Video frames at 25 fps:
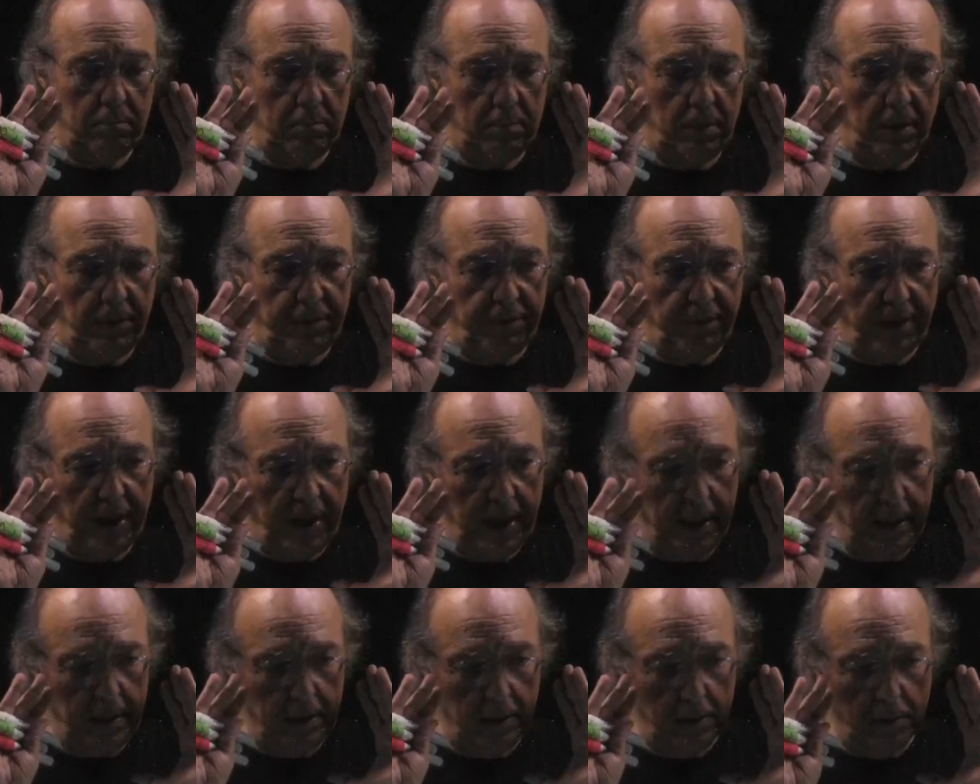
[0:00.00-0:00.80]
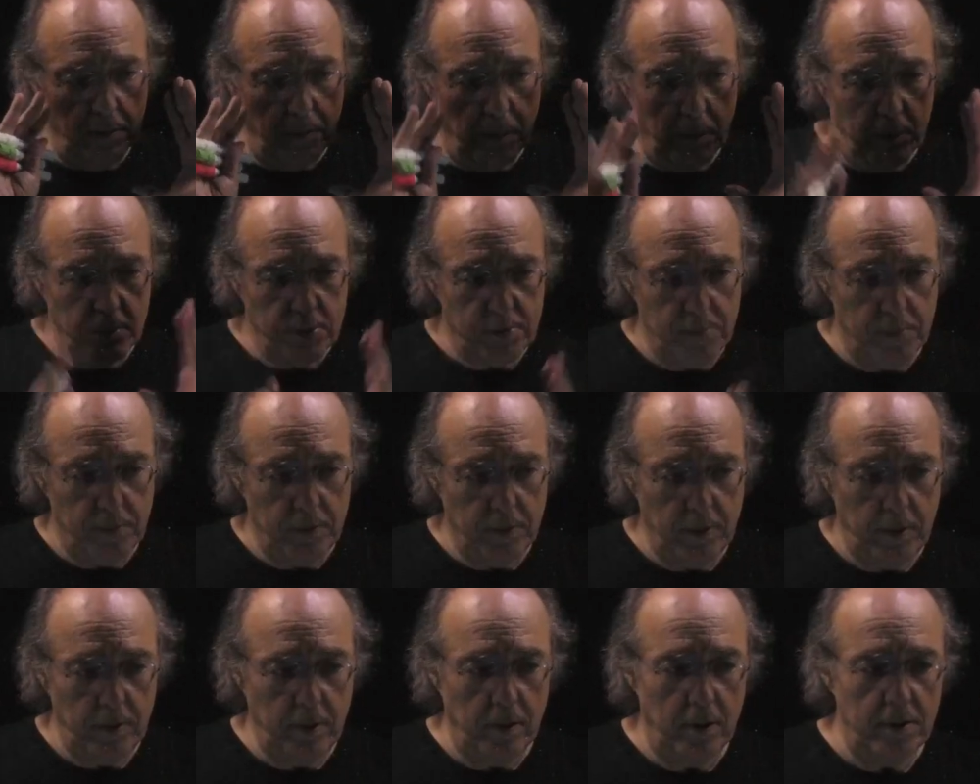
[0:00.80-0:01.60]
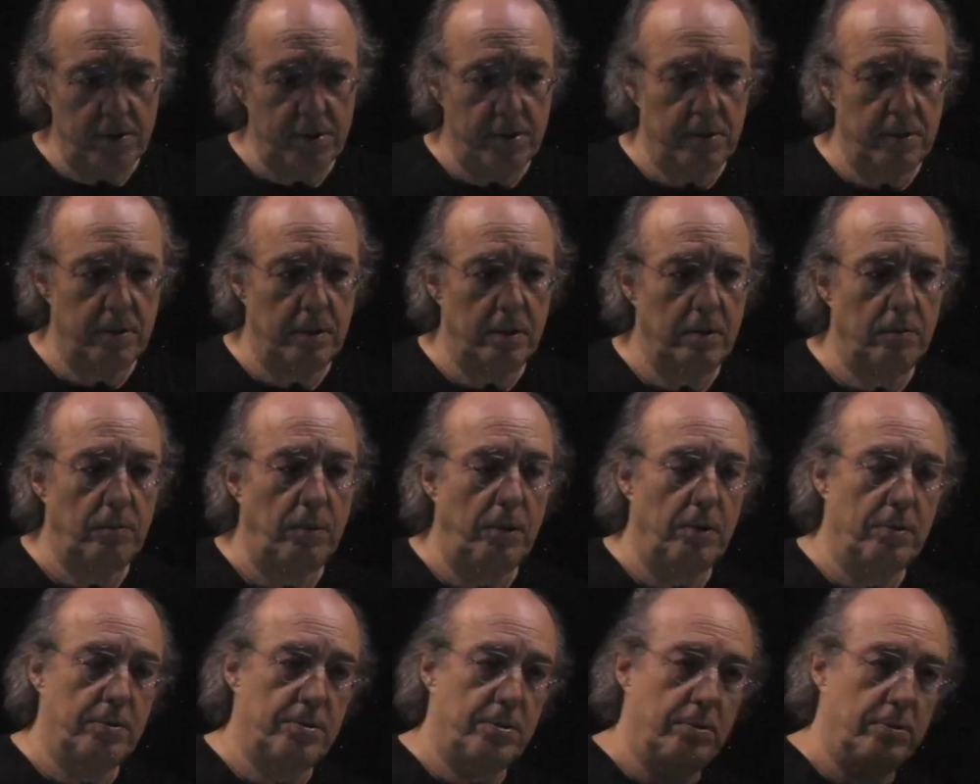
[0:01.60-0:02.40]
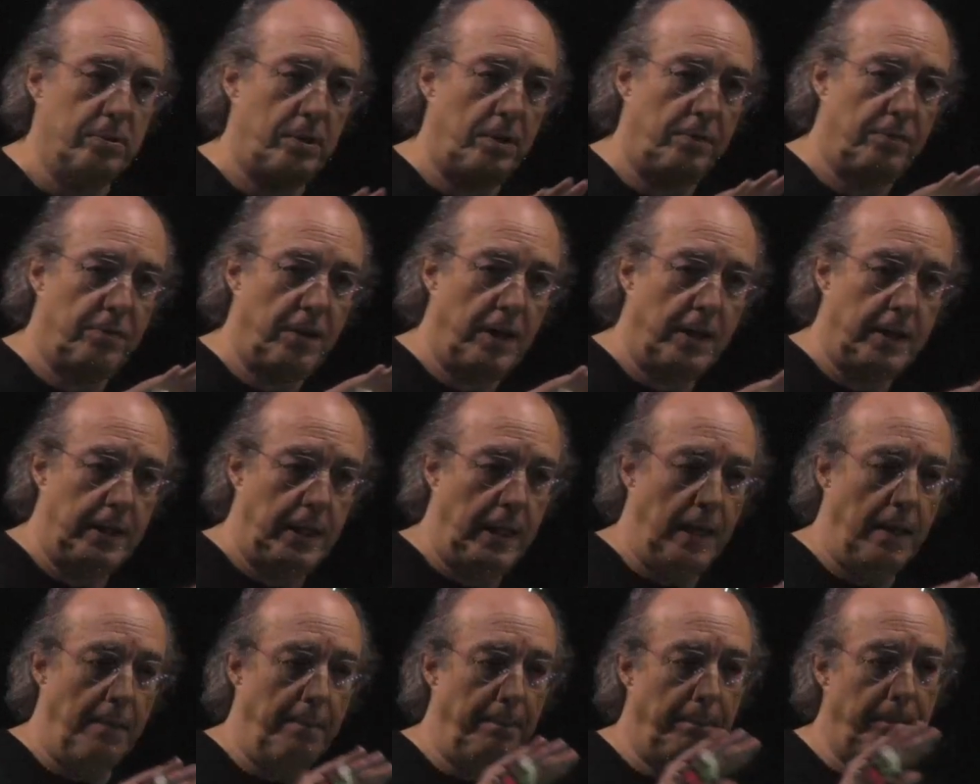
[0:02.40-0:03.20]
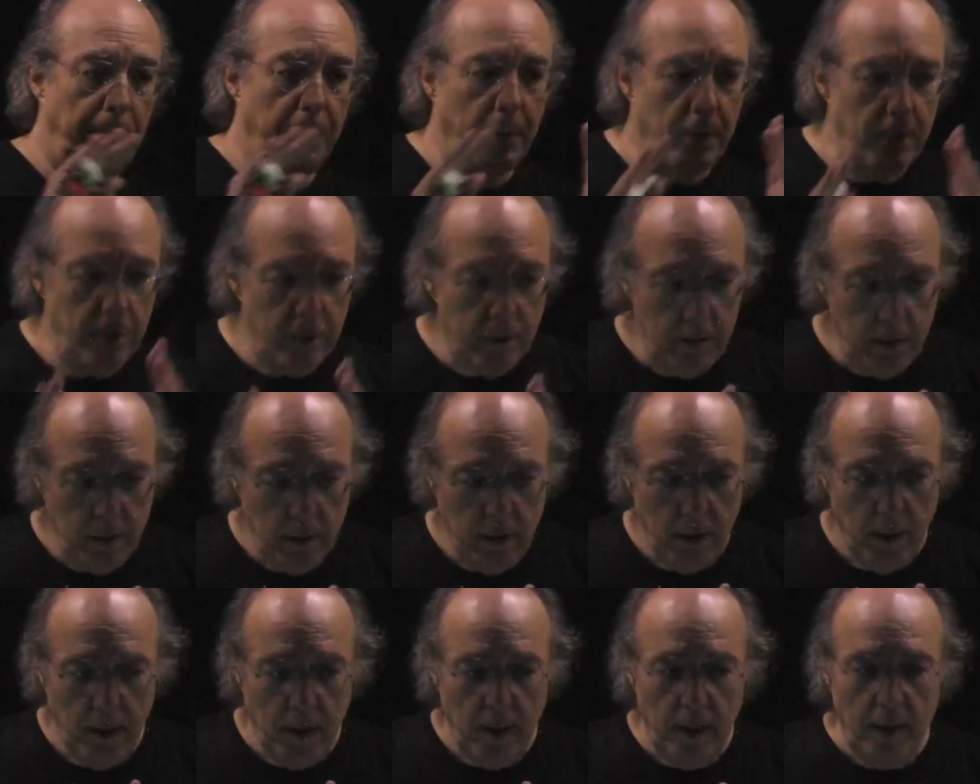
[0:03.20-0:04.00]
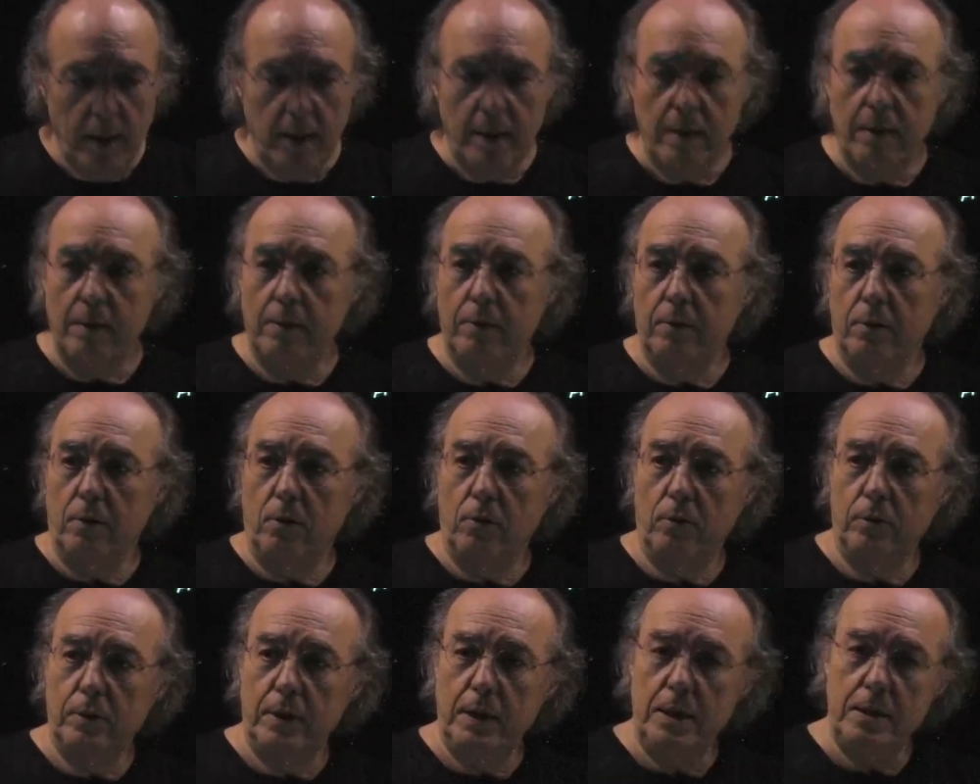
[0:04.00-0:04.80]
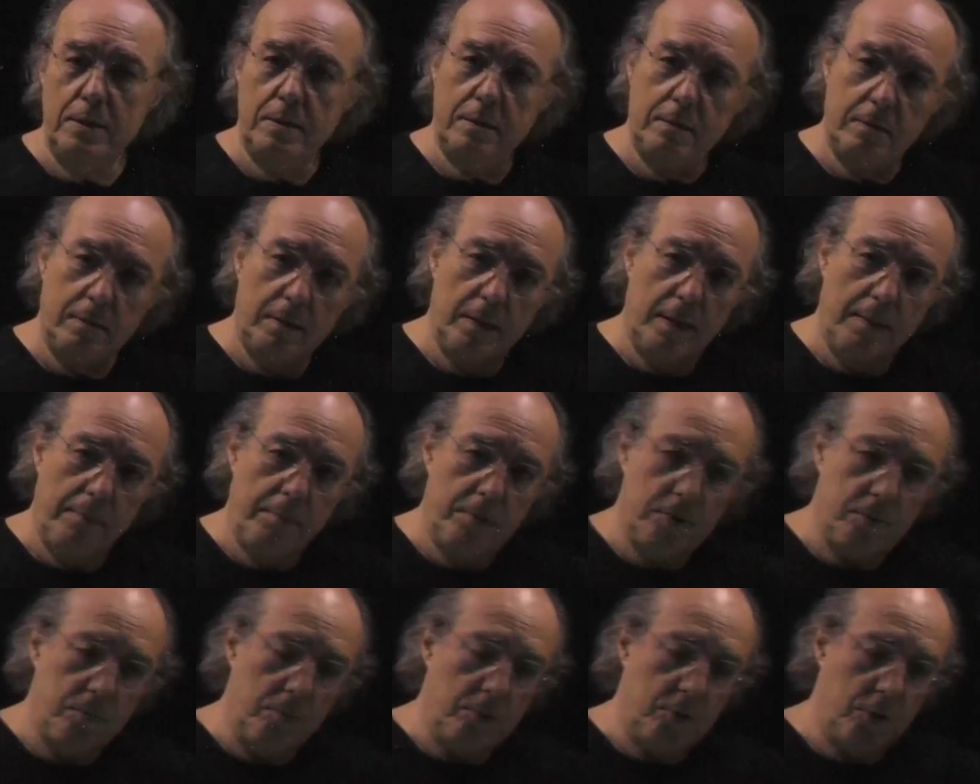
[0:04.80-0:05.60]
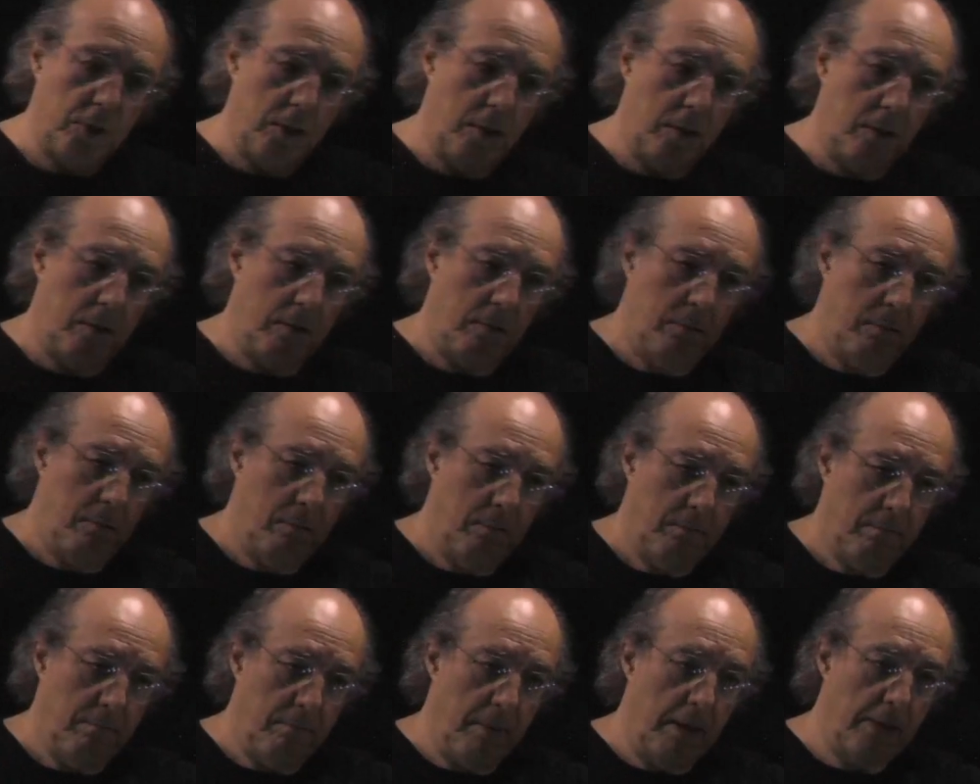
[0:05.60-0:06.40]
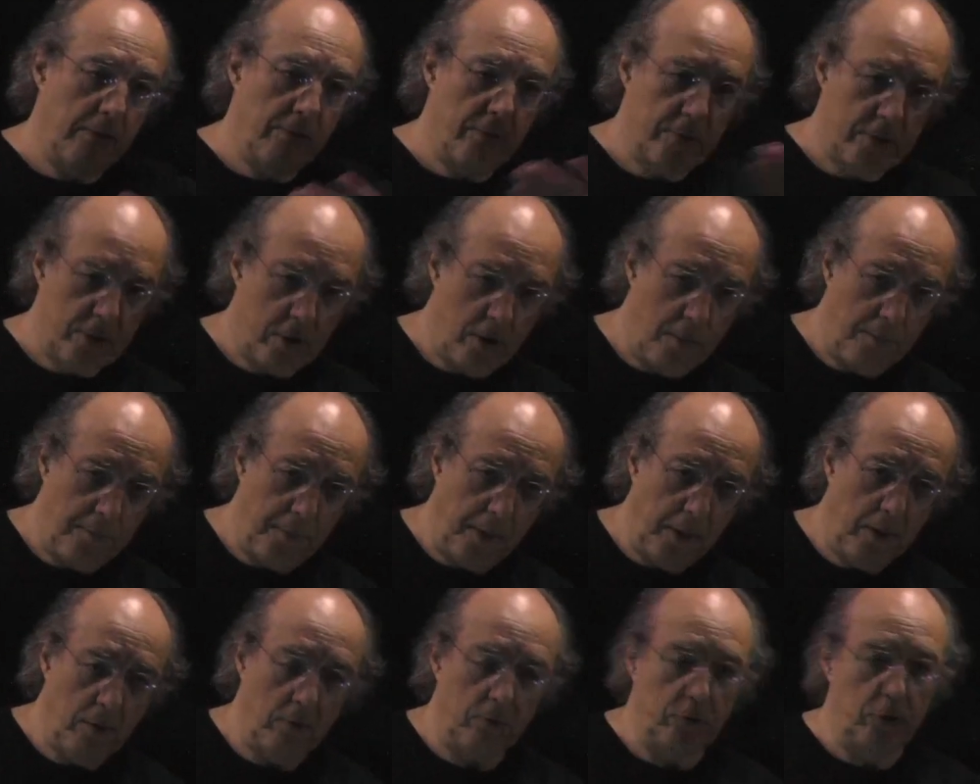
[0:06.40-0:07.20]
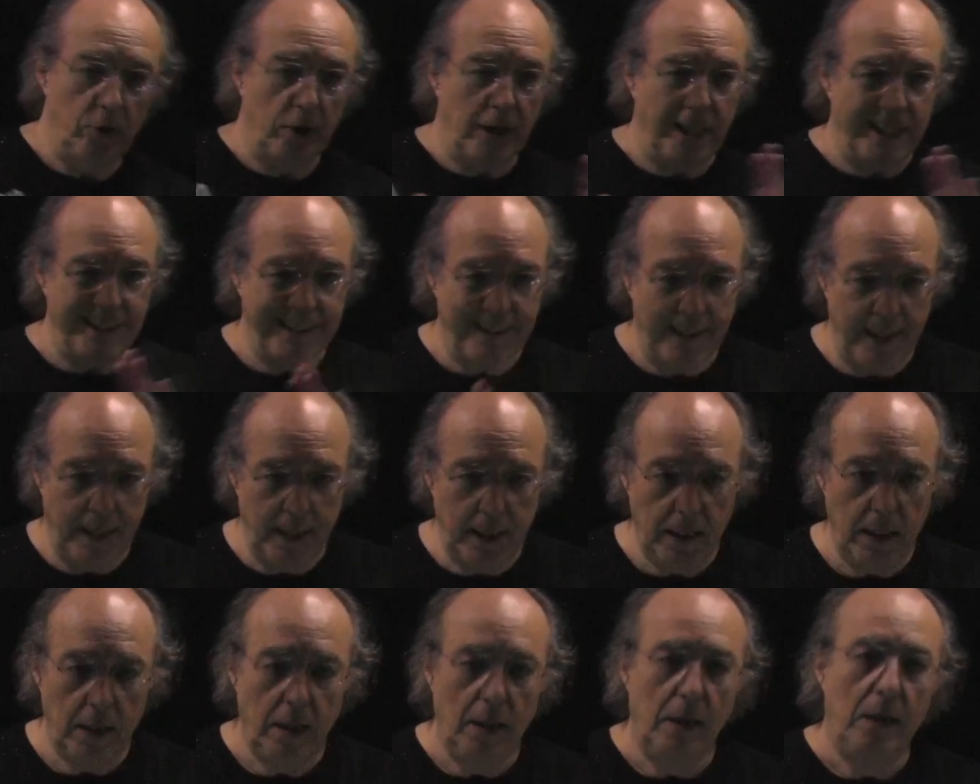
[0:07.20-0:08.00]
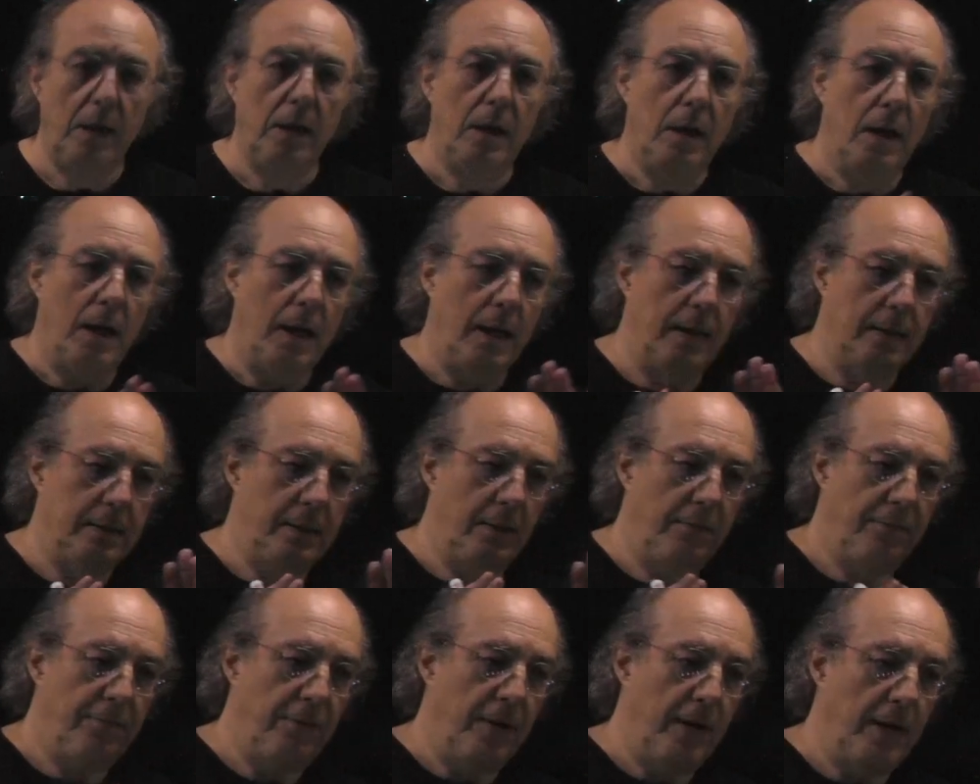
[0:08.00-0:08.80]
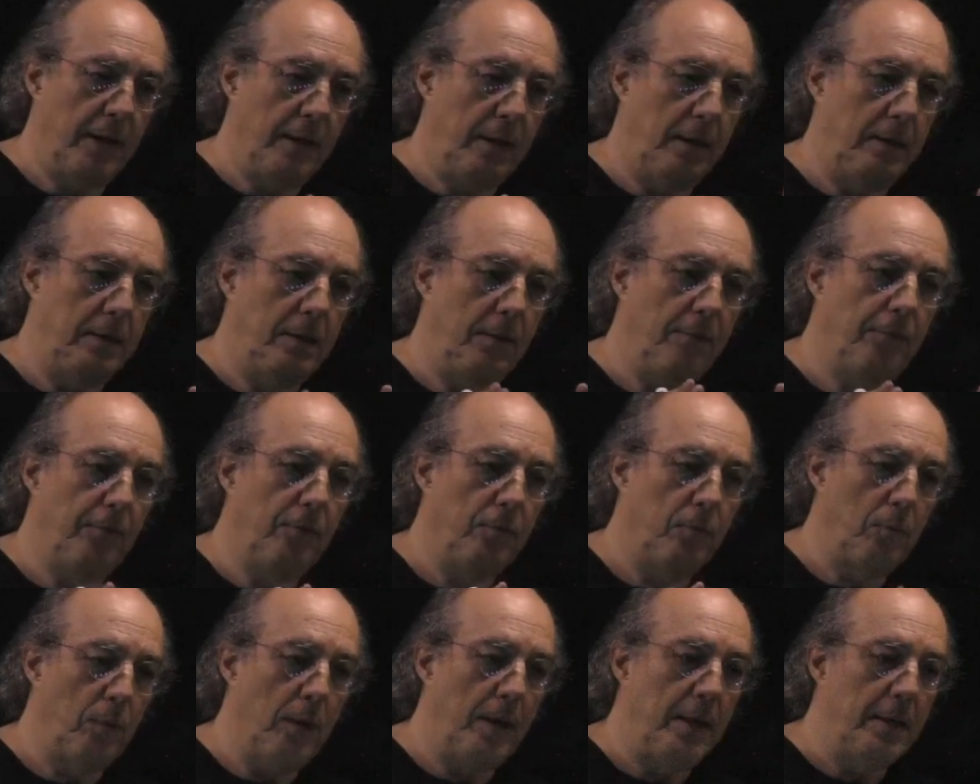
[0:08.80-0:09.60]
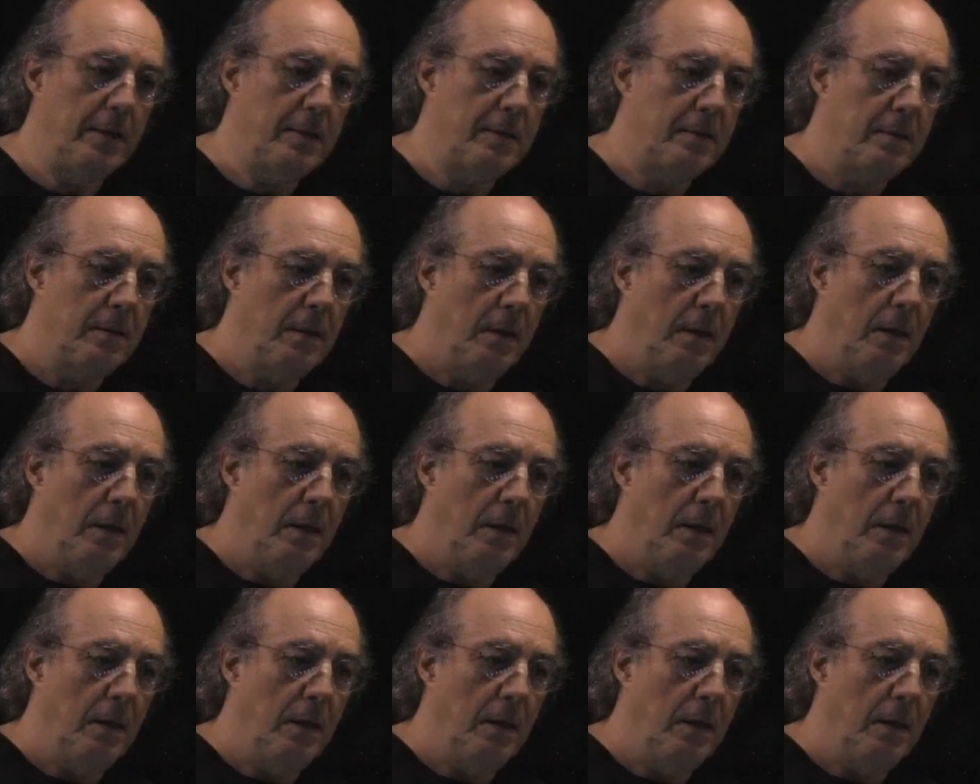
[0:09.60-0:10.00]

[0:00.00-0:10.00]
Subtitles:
define the Boltzmann constant. We also define the ampere. All these numbers which are macroscopic, or the candela, are defined in different ways,